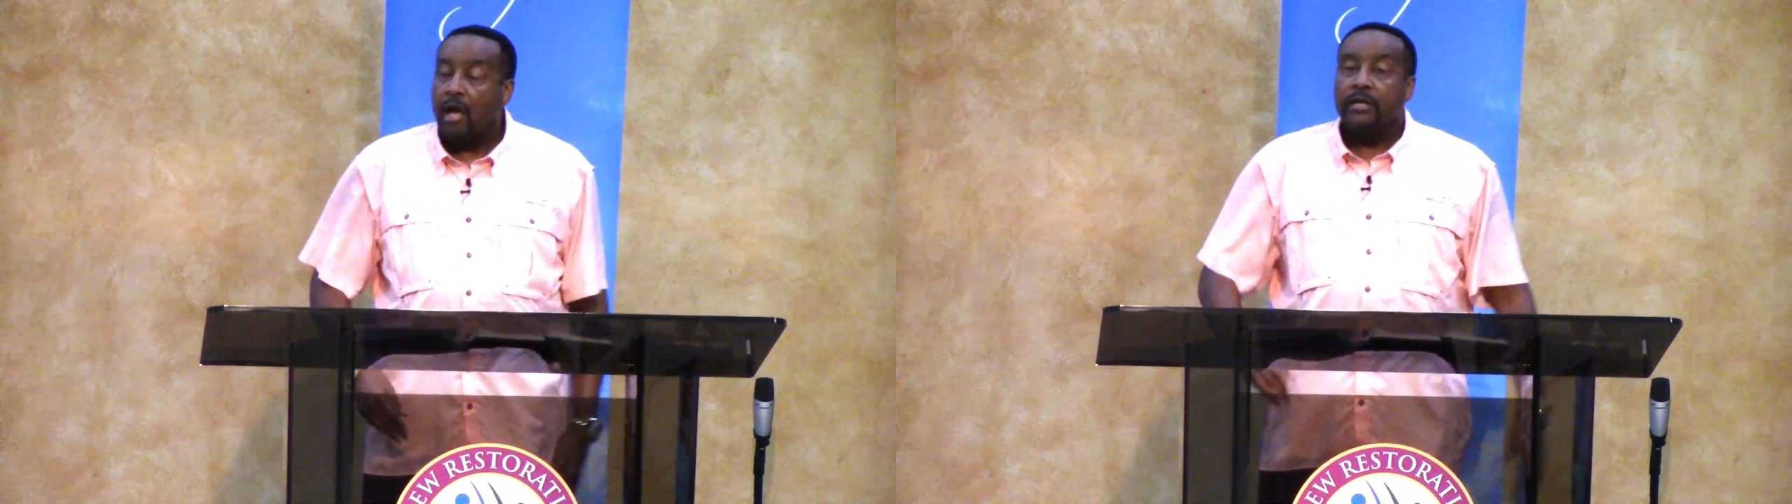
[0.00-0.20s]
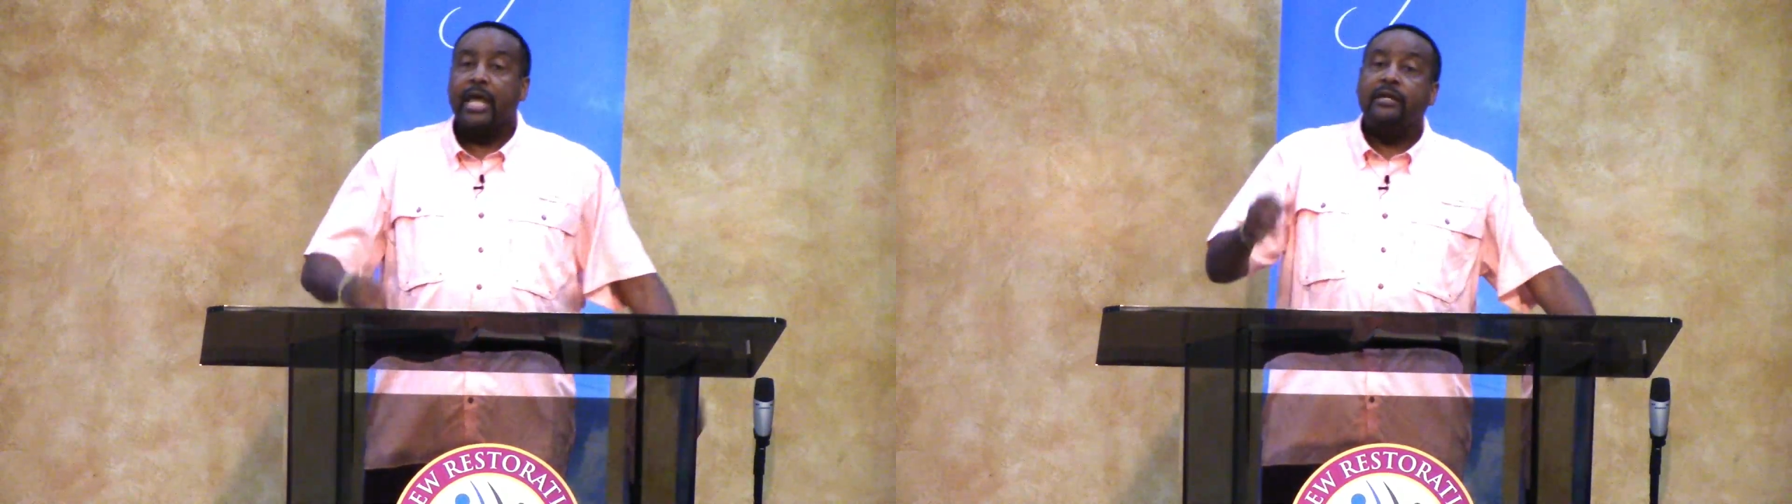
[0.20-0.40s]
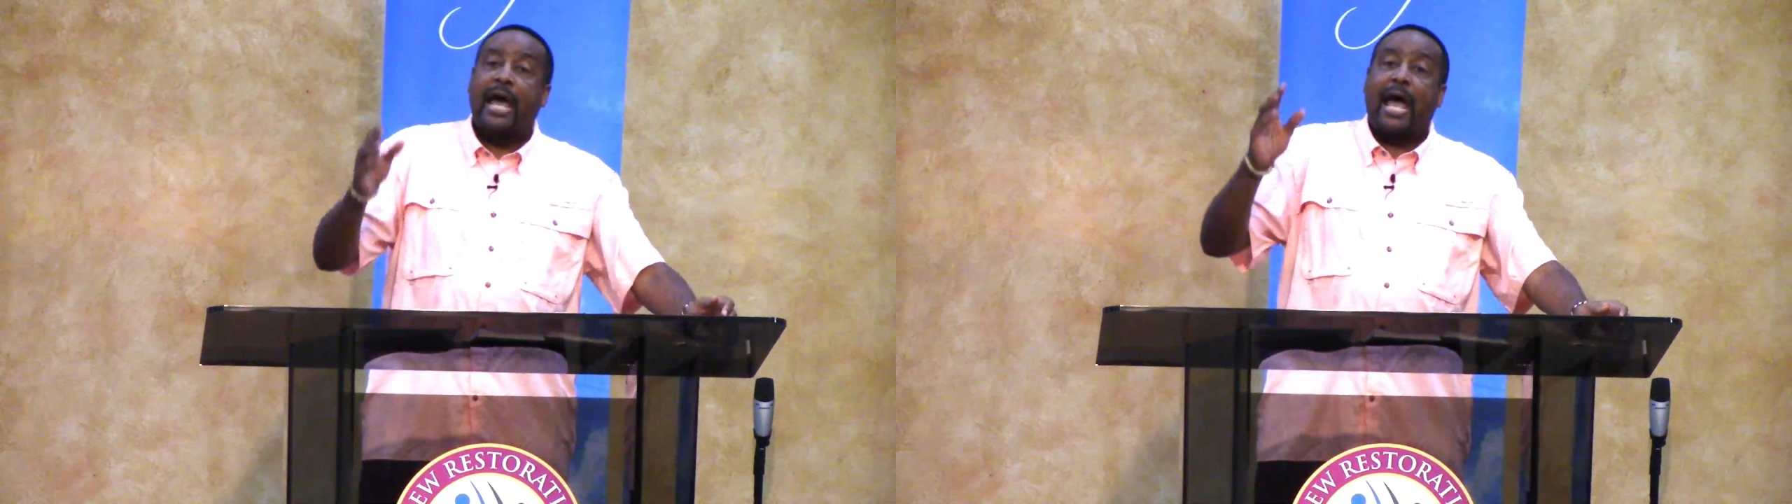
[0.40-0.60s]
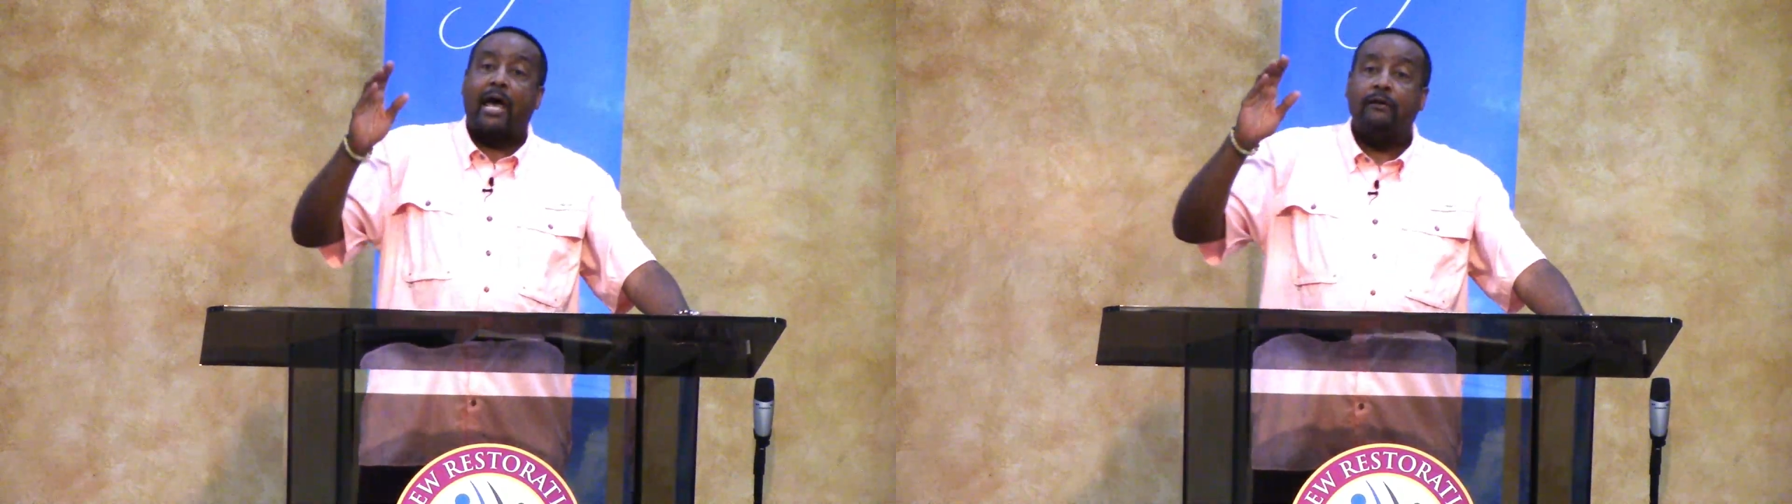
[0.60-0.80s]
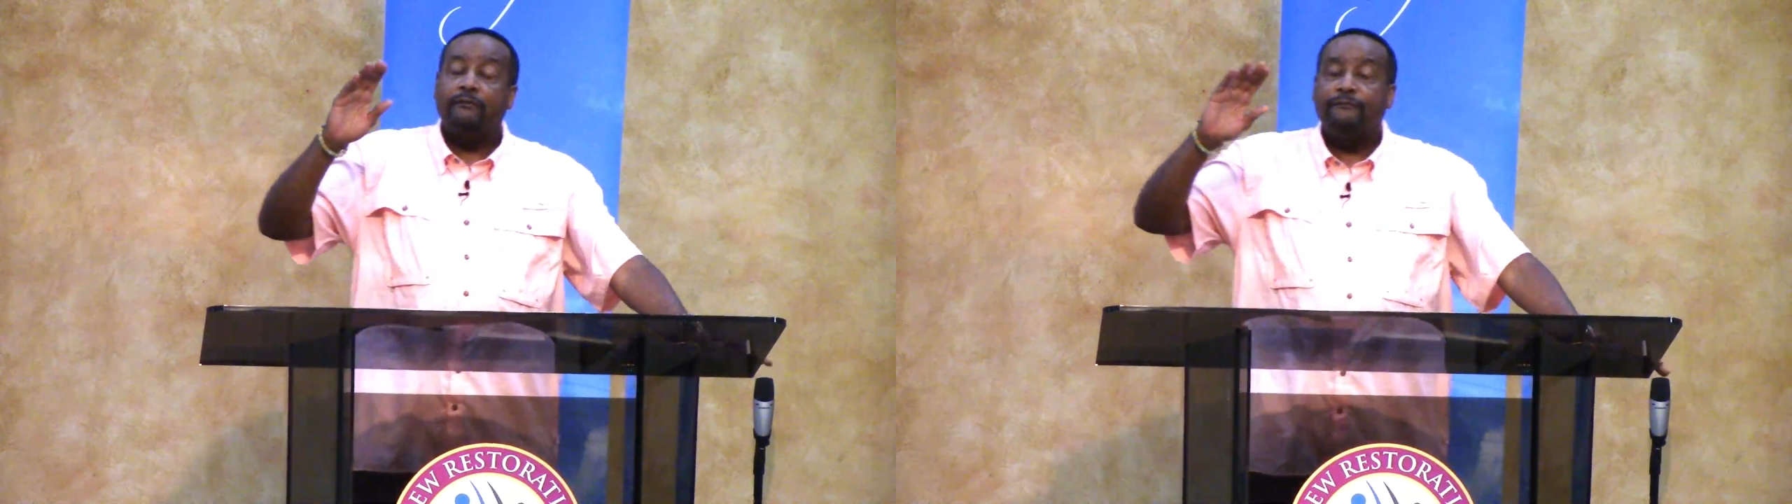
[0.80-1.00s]
they
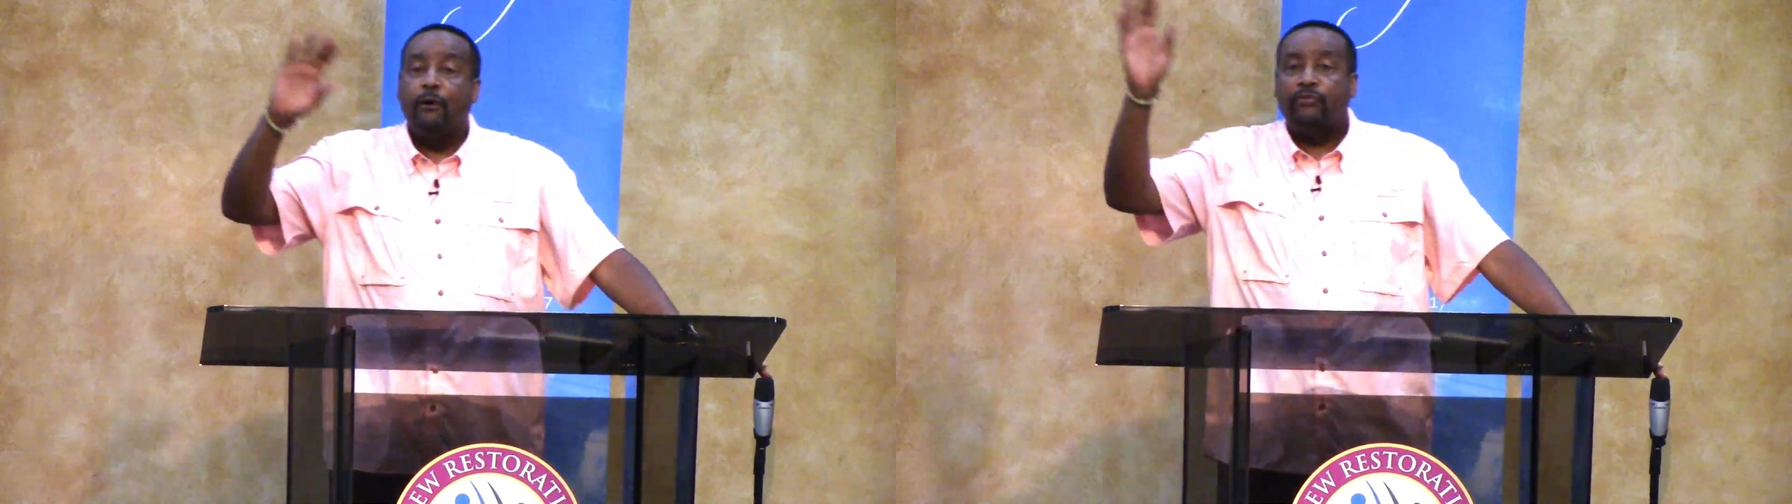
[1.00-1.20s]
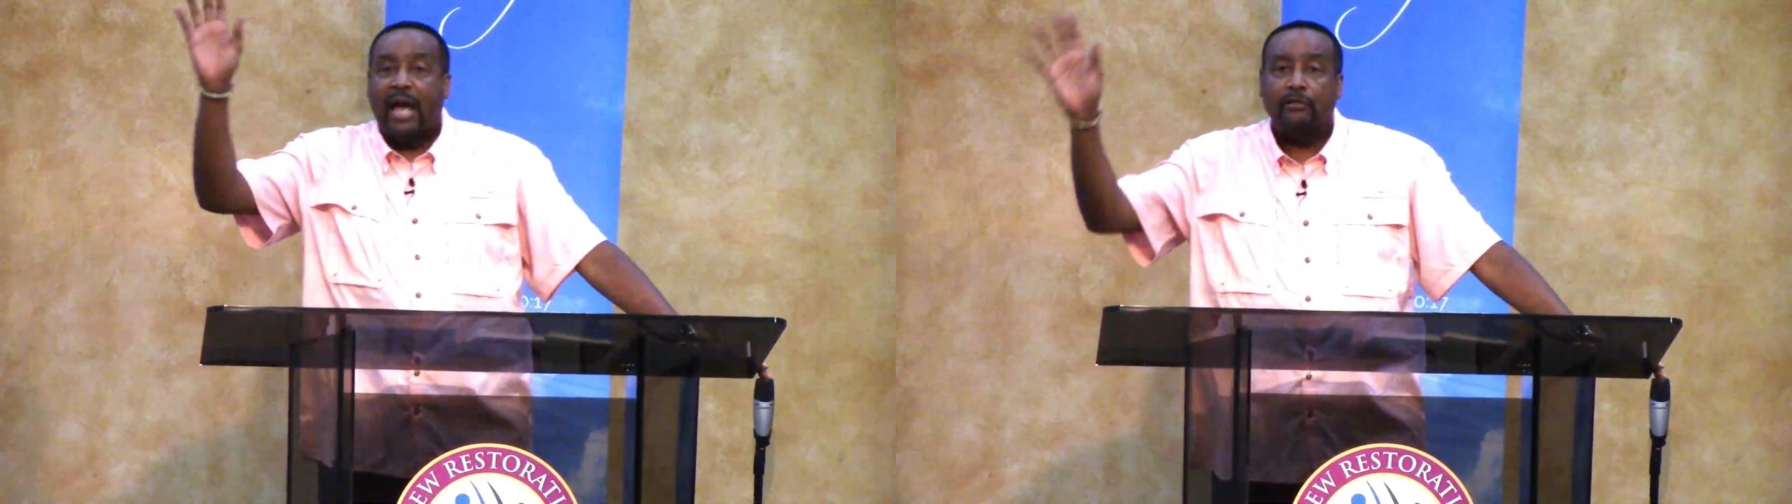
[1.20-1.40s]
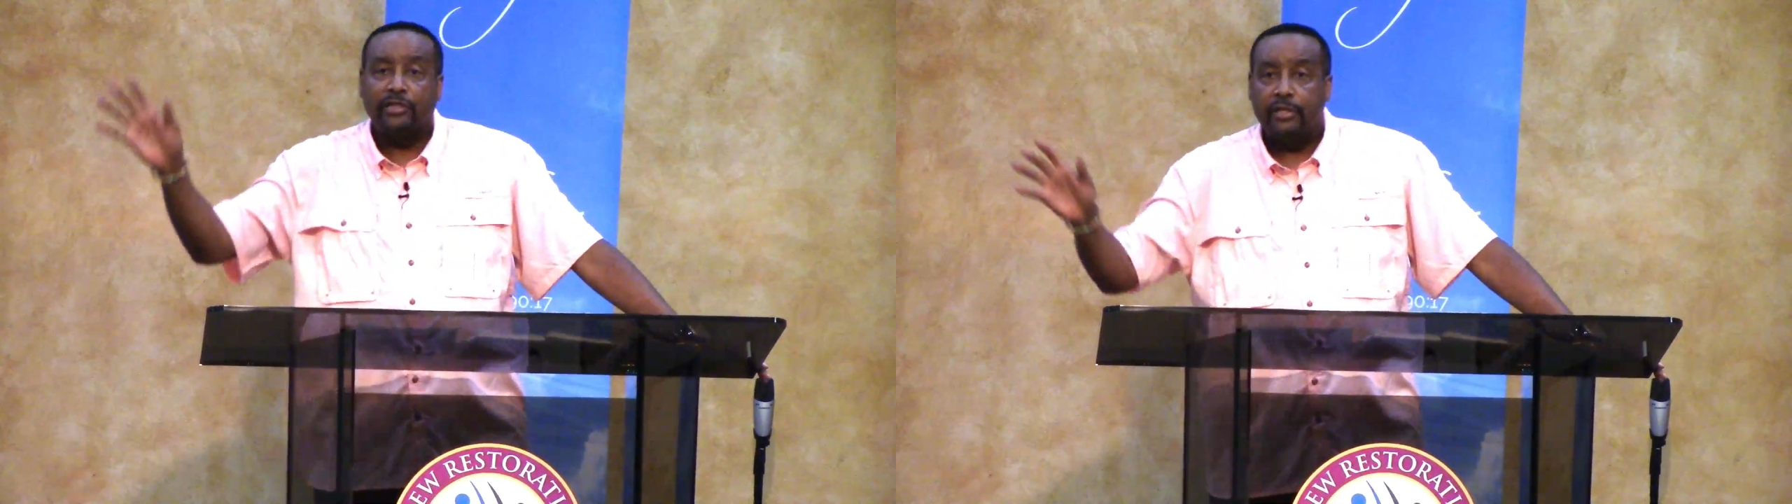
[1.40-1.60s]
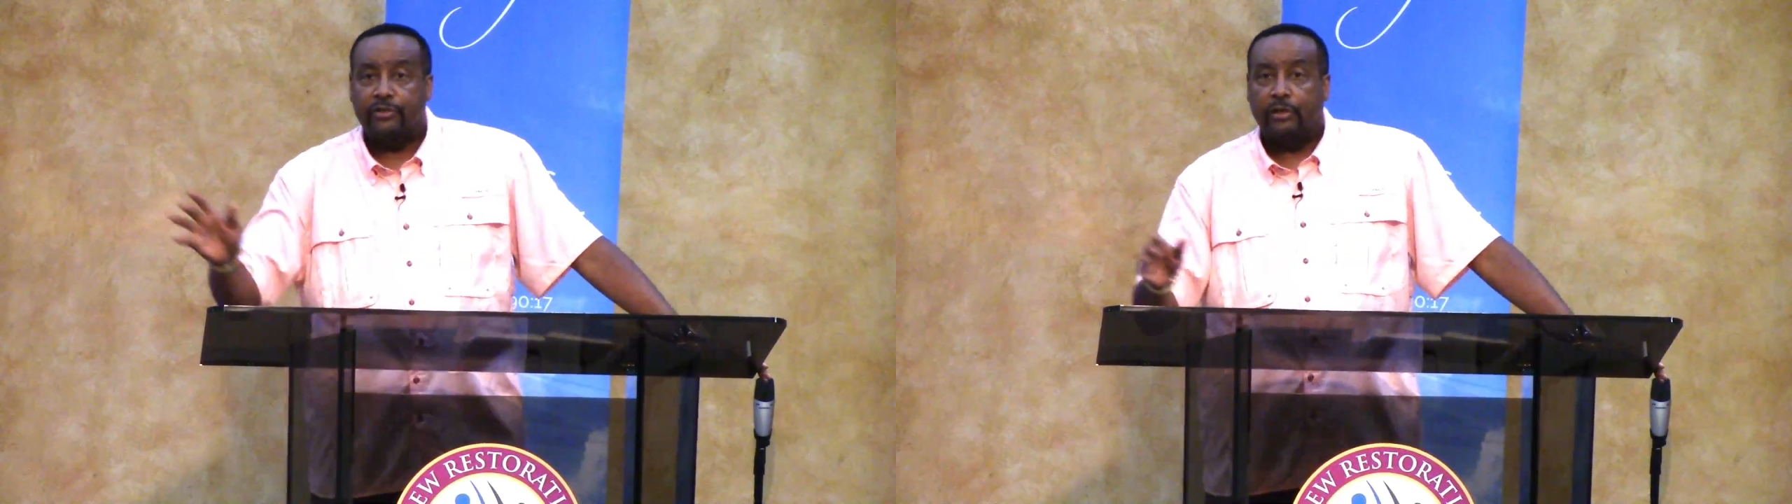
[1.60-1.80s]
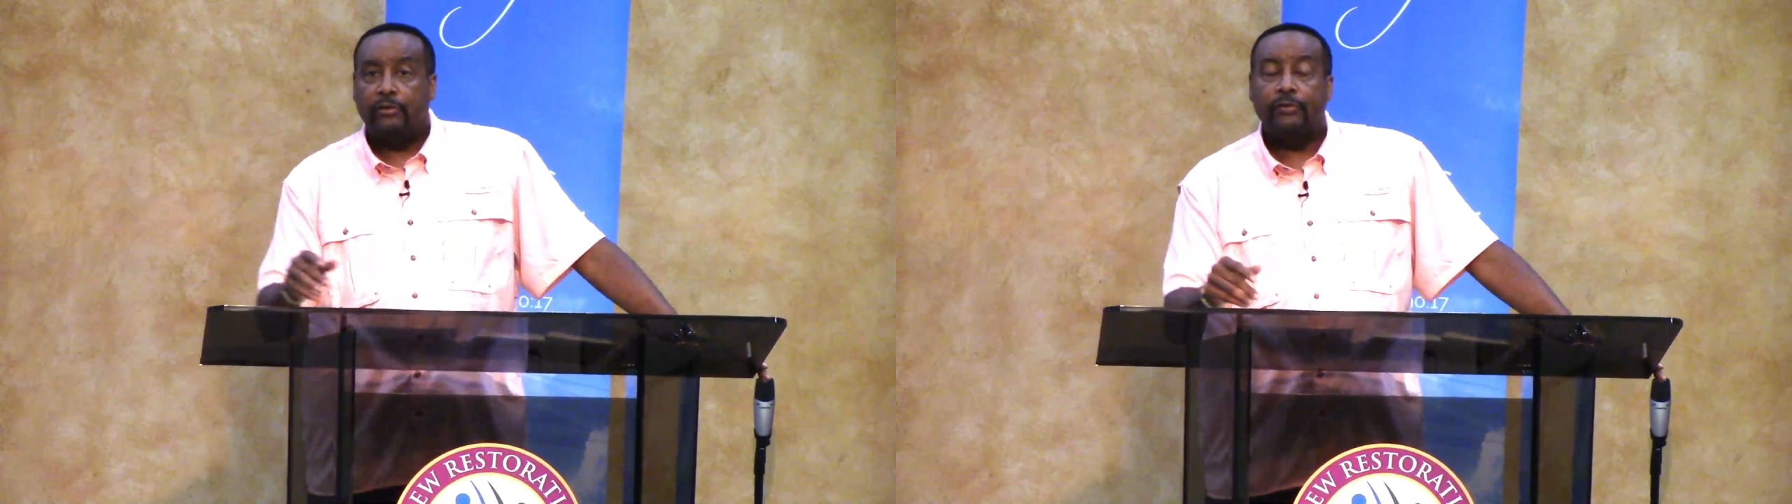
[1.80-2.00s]
died 4,000 years
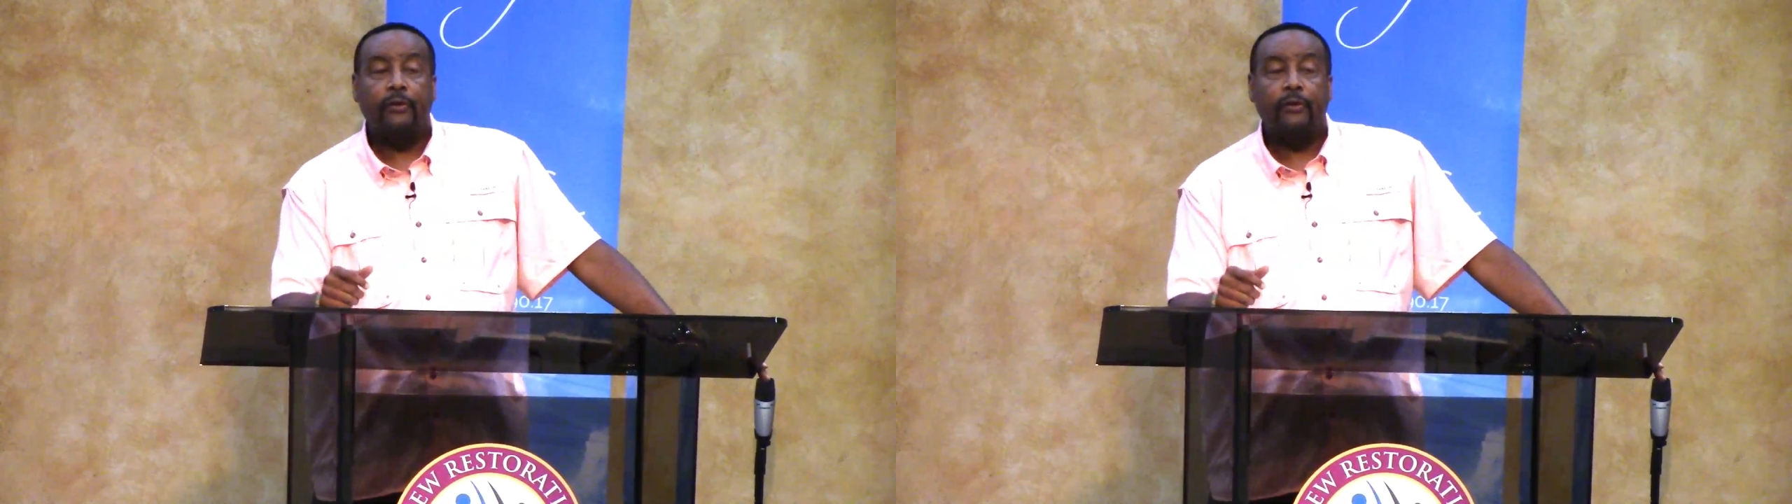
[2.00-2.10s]
ago.